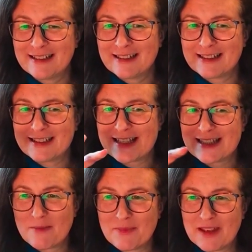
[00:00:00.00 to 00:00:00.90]
because there's
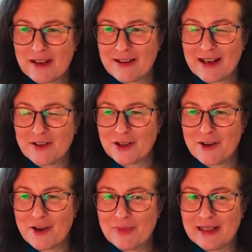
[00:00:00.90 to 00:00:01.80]
something around our
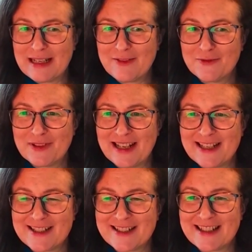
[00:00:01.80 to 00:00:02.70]
own belief in
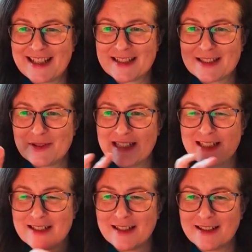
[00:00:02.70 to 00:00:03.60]
relation to that. So we need
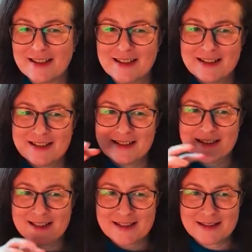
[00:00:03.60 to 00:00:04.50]
to,
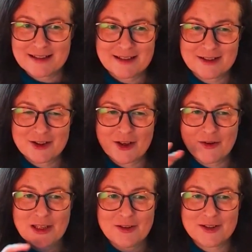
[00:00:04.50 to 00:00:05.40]
that's
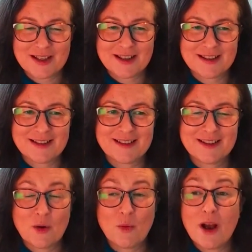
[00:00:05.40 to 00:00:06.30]
showing you to
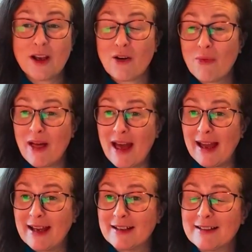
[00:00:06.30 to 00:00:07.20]
work on
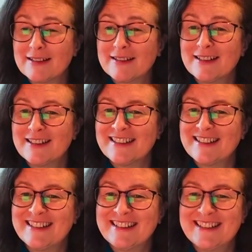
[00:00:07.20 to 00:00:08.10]
that
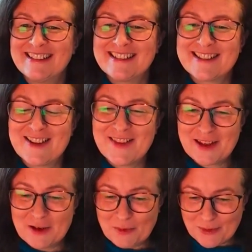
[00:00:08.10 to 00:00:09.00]
so
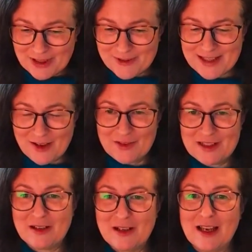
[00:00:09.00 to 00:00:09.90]
that you can bring yourself
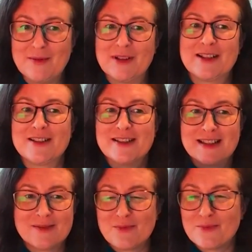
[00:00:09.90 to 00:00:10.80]
into alignment. Because
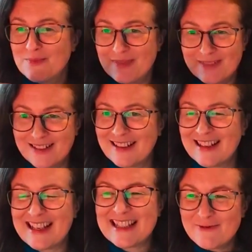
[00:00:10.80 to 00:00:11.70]
is
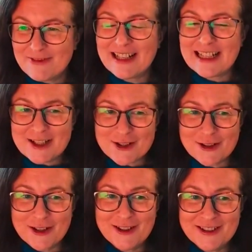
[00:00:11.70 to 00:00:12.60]
it really
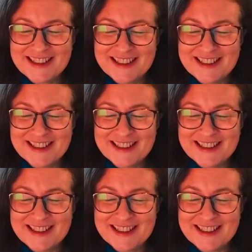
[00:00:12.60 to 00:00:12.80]
true?